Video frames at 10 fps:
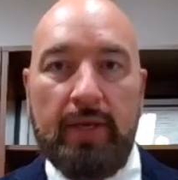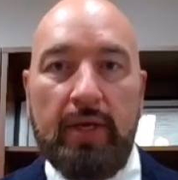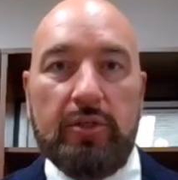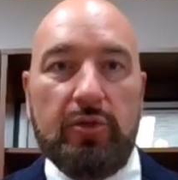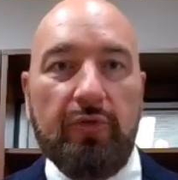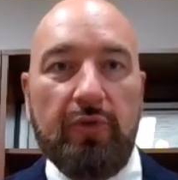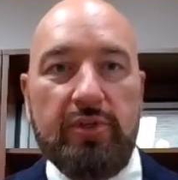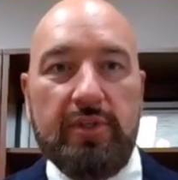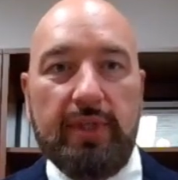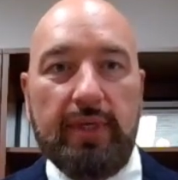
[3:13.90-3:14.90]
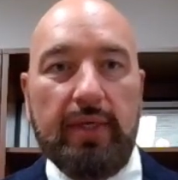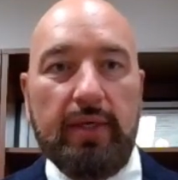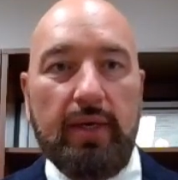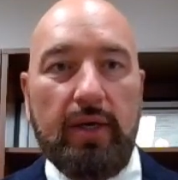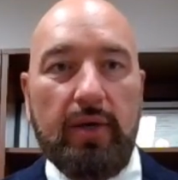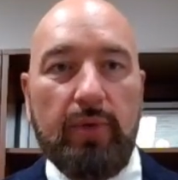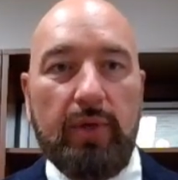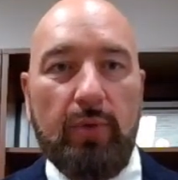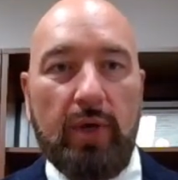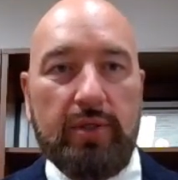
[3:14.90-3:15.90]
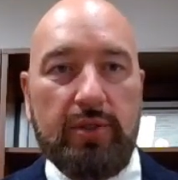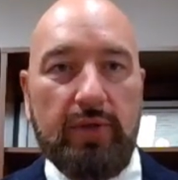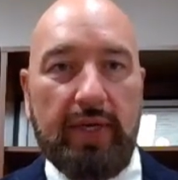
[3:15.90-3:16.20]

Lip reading: So firstly, we want to